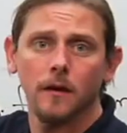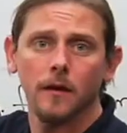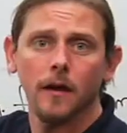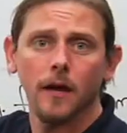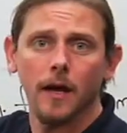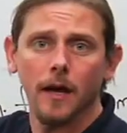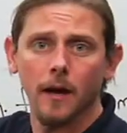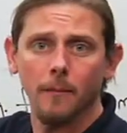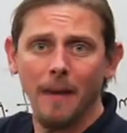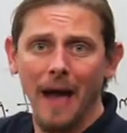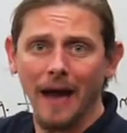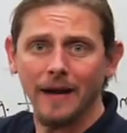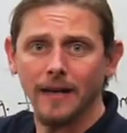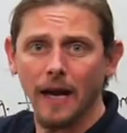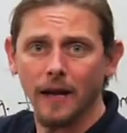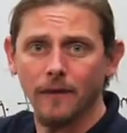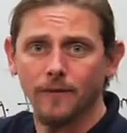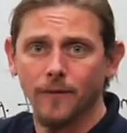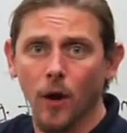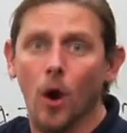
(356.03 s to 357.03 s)
in a
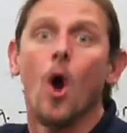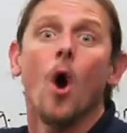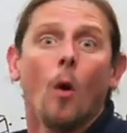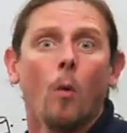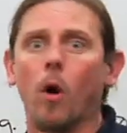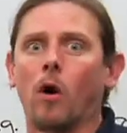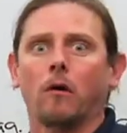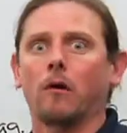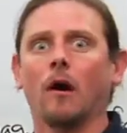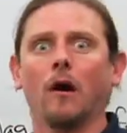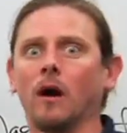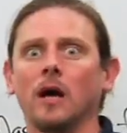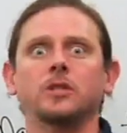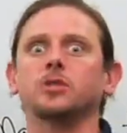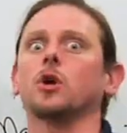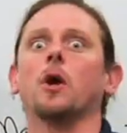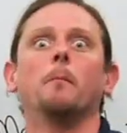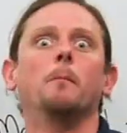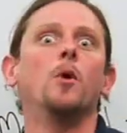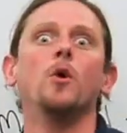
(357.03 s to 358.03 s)
magnetic field. Well, currents
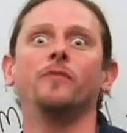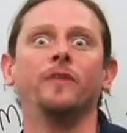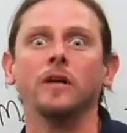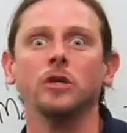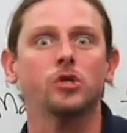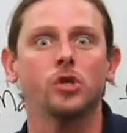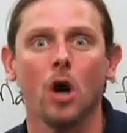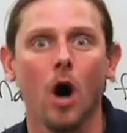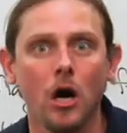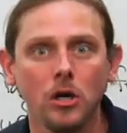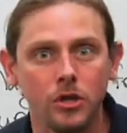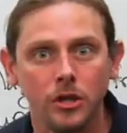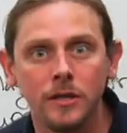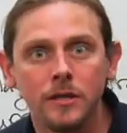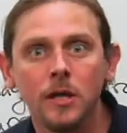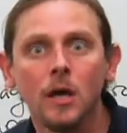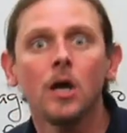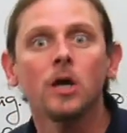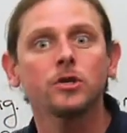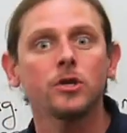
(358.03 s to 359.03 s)
are moving charges,
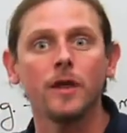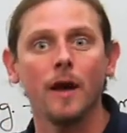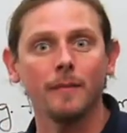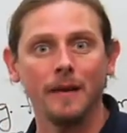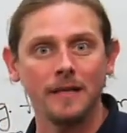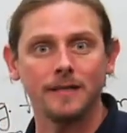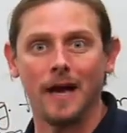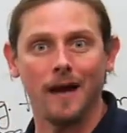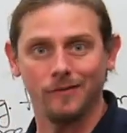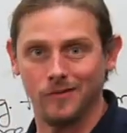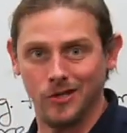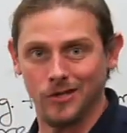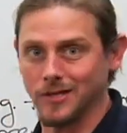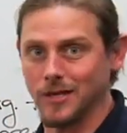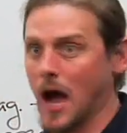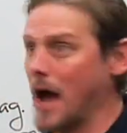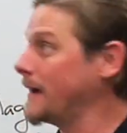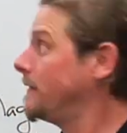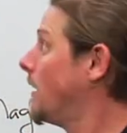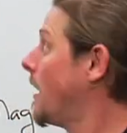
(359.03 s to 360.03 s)
so that means I've just
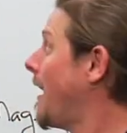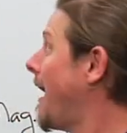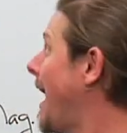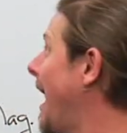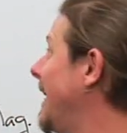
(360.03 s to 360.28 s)
got a